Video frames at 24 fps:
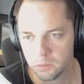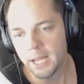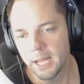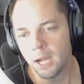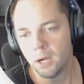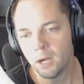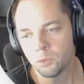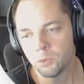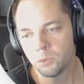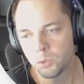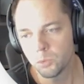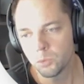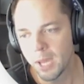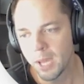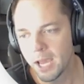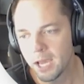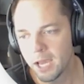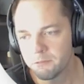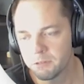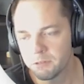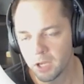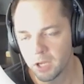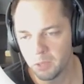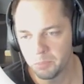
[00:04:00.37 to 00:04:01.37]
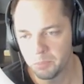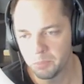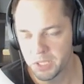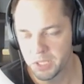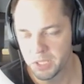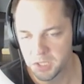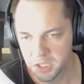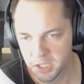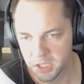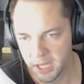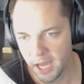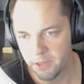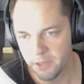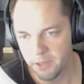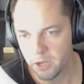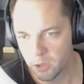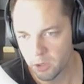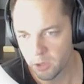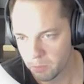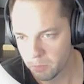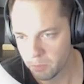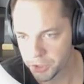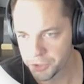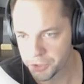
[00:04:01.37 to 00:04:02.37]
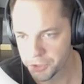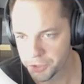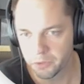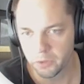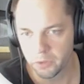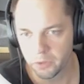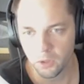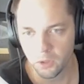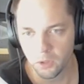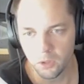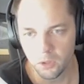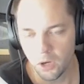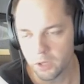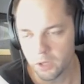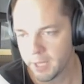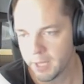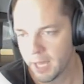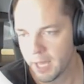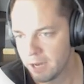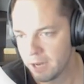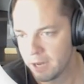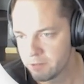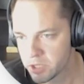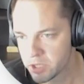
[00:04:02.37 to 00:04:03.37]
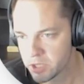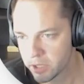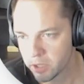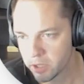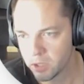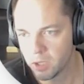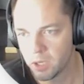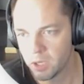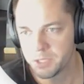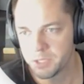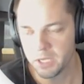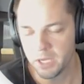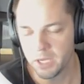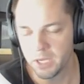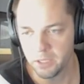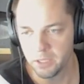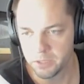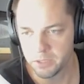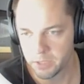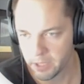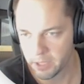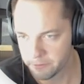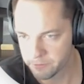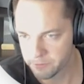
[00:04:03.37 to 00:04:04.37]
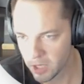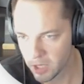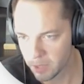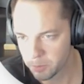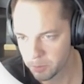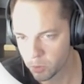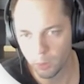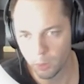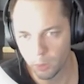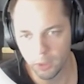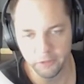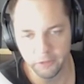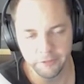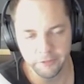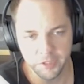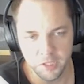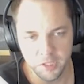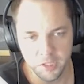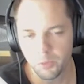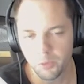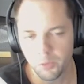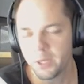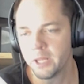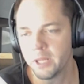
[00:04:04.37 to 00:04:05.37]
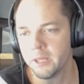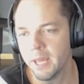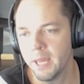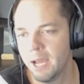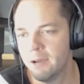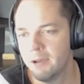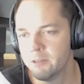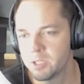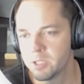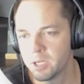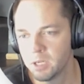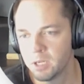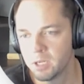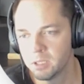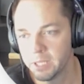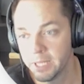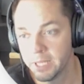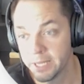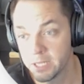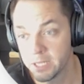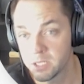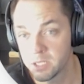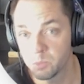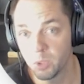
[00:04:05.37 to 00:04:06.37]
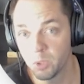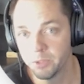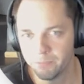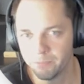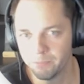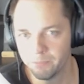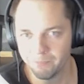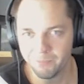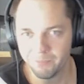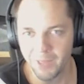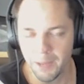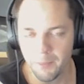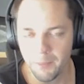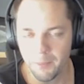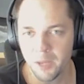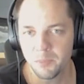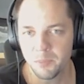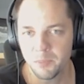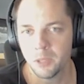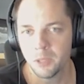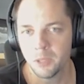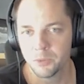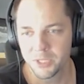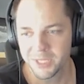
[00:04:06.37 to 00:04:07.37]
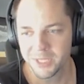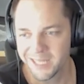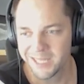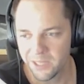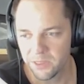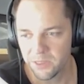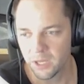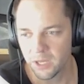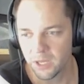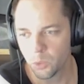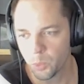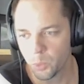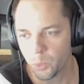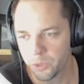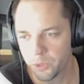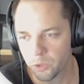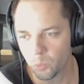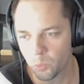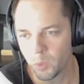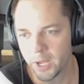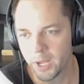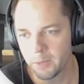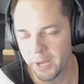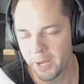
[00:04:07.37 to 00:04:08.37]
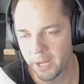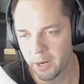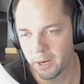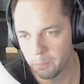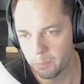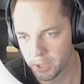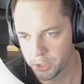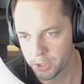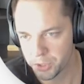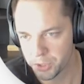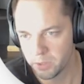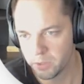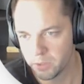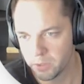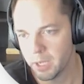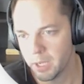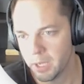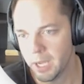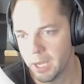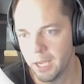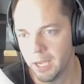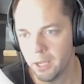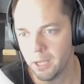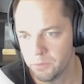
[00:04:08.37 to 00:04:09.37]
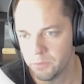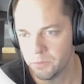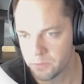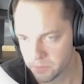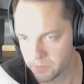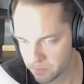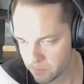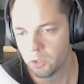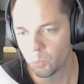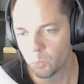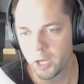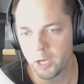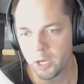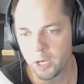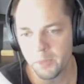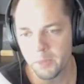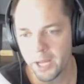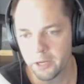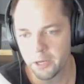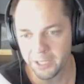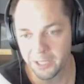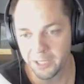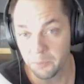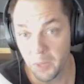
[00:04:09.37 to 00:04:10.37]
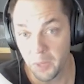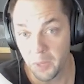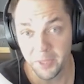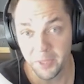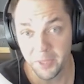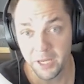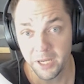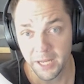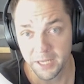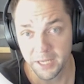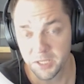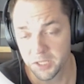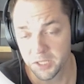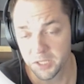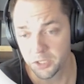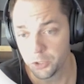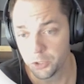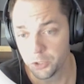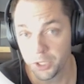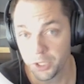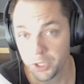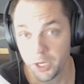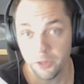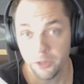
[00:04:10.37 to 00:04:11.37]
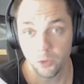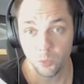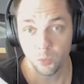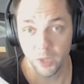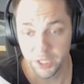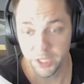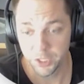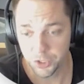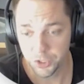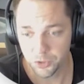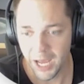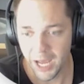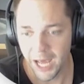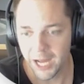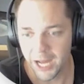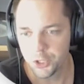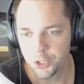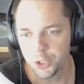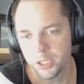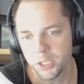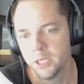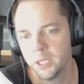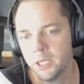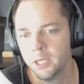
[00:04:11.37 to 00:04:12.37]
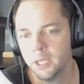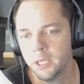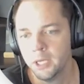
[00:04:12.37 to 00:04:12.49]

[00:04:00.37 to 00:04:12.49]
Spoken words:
Now, you have companies, again, that are much further along. They have a ton of content, a ton of topical relevance already. They have a ton of links. Well, they might be able to get there with the right amount of budget and the right amount of commitment and execution and the right strategy.